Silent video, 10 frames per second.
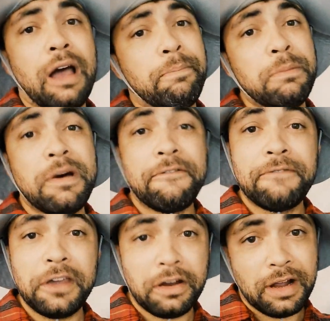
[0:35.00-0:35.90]
put my
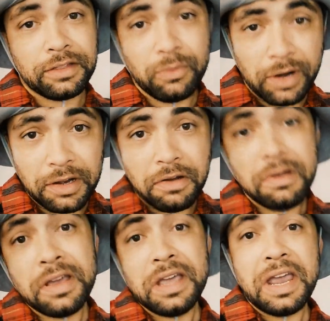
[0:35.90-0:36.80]
finger out the window,
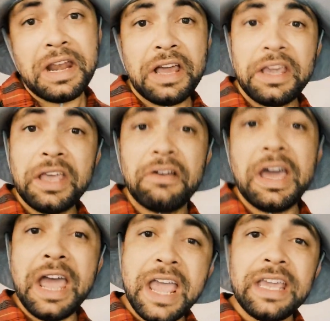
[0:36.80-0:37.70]
and I yell,
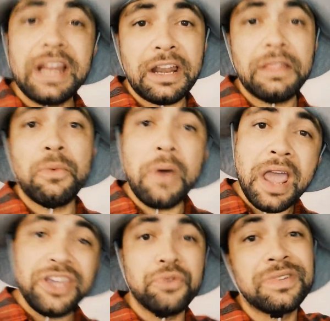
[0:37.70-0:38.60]
"Hey, get out of the way,
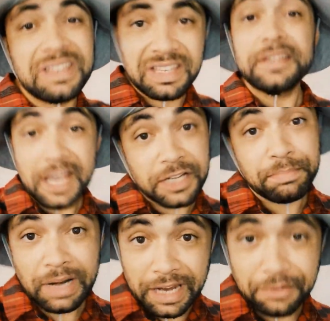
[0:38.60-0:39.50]
you." That's
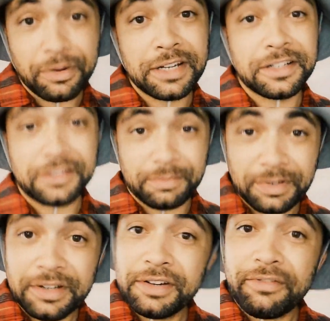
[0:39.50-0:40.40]
blatant racism.
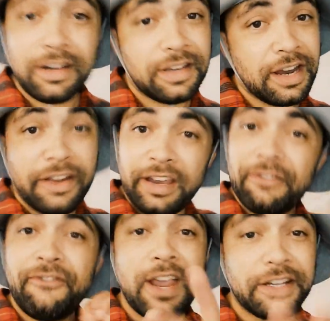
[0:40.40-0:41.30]
Right there in your
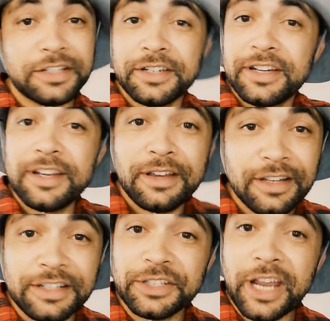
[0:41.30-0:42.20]
face.
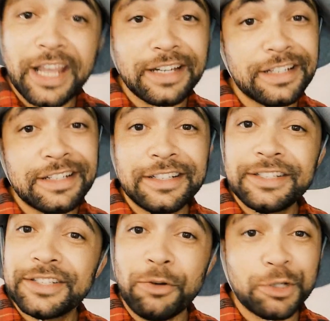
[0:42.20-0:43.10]
Say
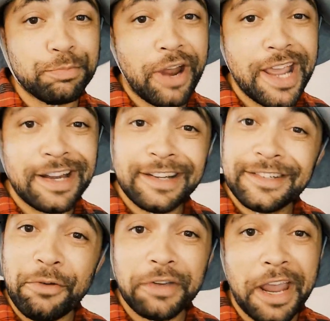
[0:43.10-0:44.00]
it, don't spray it,
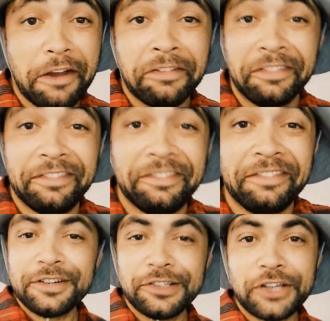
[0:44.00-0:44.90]
don't care.
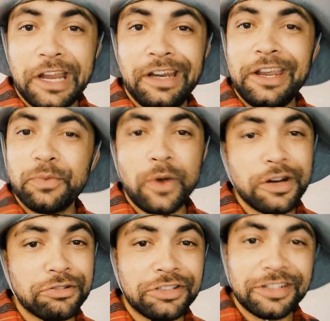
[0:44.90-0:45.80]
Saying
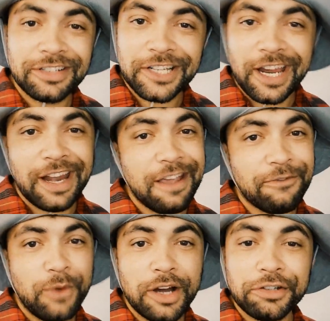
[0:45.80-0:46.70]
N-words, saying
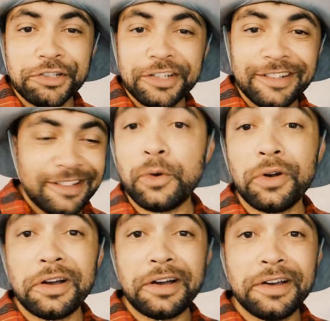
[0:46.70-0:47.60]
F-words, or